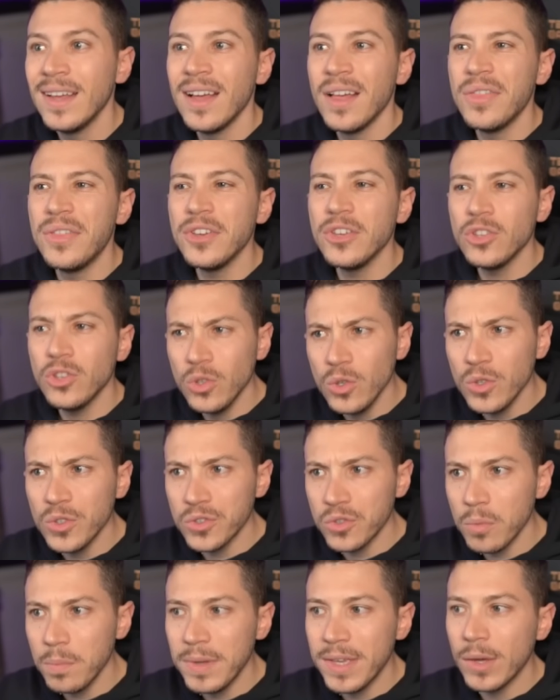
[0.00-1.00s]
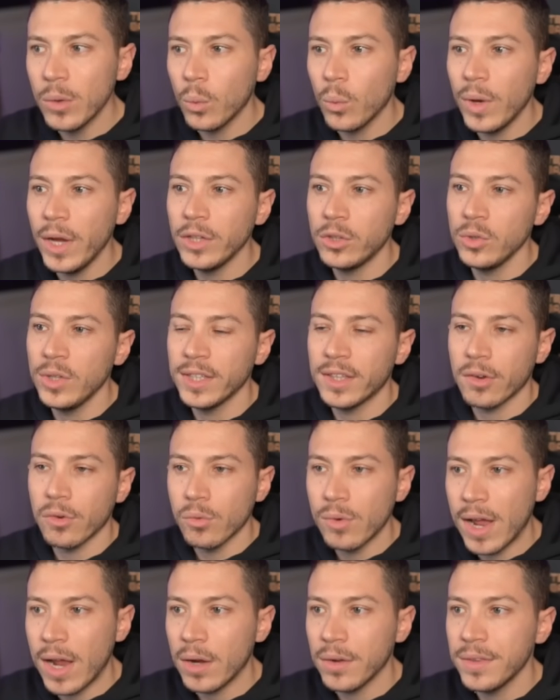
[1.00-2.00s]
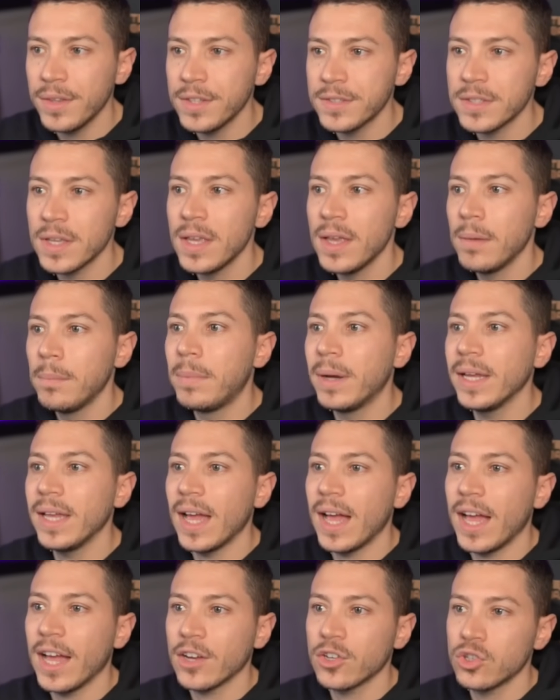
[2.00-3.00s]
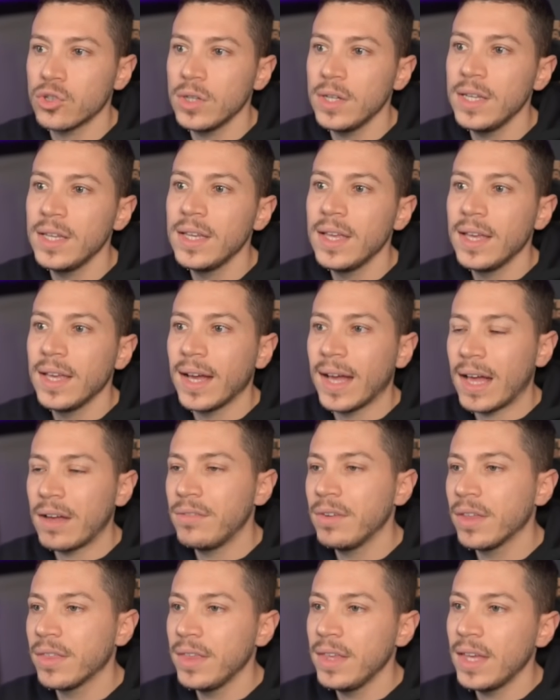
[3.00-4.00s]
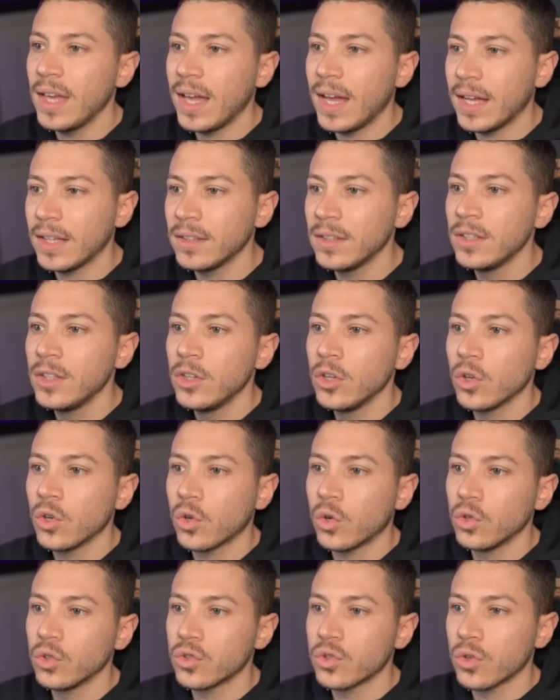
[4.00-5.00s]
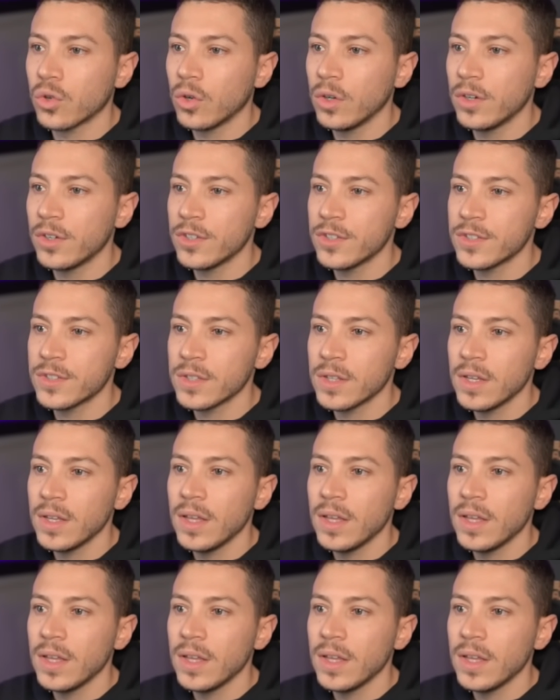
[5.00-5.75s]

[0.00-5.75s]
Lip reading: There used to be a way to get around this by actually having the add controllers